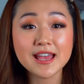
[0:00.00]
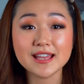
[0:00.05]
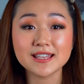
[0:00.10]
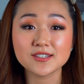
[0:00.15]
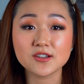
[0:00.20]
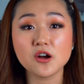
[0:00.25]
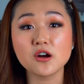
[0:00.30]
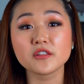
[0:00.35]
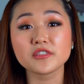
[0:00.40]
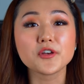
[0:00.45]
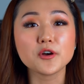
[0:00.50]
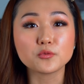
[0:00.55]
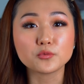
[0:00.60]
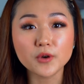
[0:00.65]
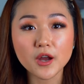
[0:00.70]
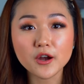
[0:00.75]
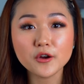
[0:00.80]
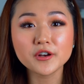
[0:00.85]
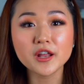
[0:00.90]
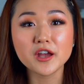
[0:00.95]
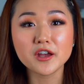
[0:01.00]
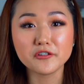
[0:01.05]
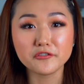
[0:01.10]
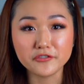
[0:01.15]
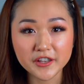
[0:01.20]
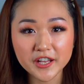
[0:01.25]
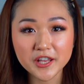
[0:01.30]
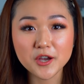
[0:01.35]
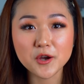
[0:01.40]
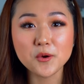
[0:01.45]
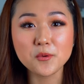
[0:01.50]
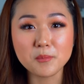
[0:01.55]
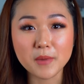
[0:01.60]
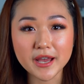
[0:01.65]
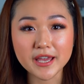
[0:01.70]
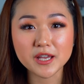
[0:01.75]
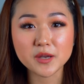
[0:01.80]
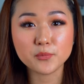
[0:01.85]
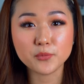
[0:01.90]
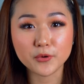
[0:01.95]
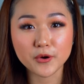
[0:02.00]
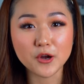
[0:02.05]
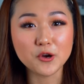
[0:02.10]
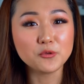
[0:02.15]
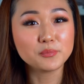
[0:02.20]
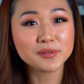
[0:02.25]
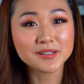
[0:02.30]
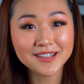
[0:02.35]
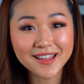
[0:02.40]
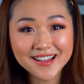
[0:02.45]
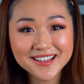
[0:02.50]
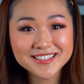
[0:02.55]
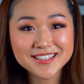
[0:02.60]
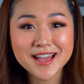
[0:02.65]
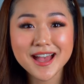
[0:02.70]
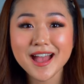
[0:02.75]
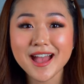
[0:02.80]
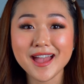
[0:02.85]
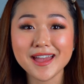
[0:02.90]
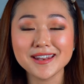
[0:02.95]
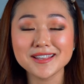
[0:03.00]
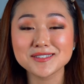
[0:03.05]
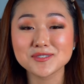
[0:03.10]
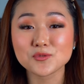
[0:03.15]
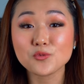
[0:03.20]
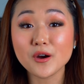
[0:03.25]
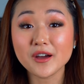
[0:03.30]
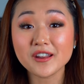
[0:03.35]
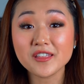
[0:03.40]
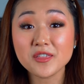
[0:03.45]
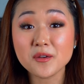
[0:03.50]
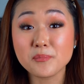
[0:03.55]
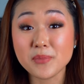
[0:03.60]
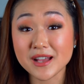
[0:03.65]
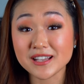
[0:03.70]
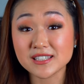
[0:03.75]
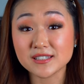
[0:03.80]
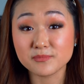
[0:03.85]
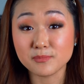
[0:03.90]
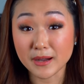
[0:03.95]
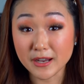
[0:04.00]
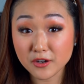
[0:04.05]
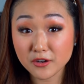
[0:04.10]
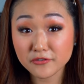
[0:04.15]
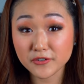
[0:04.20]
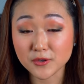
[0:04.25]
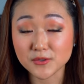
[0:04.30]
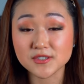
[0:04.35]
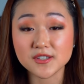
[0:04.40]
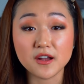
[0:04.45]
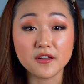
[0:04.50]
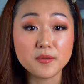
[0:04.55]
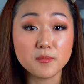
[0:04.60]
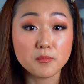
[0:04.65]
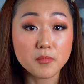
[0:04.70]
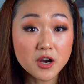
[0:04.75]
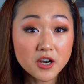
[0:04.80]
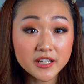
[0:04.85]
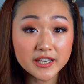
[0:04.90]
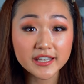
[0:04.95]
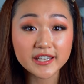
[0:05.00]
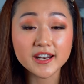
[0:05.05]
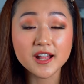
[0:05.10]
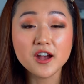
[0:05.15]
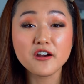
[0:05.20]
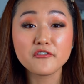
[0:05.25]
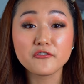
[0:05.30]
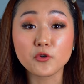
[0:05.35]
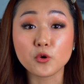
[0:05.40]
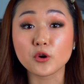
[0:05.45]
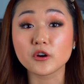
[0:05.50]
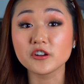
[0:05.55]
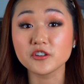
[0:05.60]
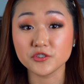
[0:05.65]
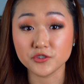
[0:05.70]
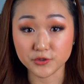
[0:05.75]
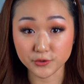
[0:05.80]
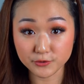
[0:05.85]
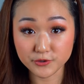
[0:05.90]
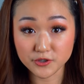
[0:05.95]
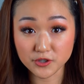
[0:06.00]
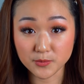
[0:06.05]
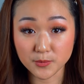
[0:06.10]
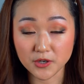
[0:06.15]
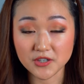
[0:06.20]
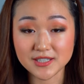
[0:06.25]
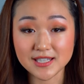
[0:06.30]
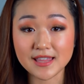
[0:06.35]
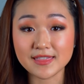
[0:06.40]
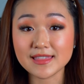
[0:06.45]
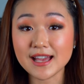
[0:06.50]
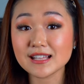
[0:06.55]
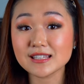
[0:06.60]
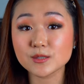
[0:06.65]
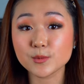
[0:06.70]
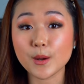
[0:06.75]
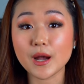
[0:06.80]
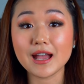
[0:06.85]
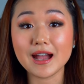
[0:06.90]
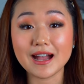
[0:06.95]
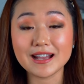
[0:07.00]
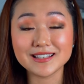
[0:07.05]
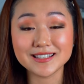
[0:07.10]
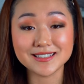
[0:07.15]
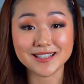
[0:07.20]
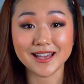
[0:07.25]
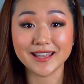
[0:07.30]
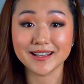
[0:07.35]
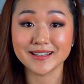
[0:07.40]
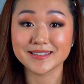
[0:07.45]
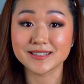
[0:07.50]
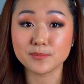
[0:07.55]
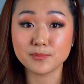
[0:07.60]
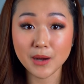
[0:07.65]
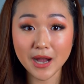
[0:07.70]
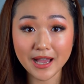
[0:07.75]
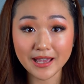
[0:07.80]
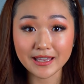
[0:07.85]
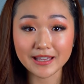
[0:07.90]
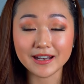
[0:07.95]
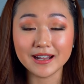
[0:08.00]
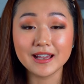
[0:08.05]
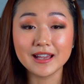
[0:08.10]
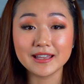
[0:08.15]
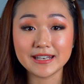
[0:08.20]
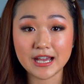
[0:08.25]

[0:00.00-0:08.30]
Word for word: It's called the Rode Video Mic Pro Plus, and it's one of the best microphones on the market for YouTubers, and that's why I decided to buy it.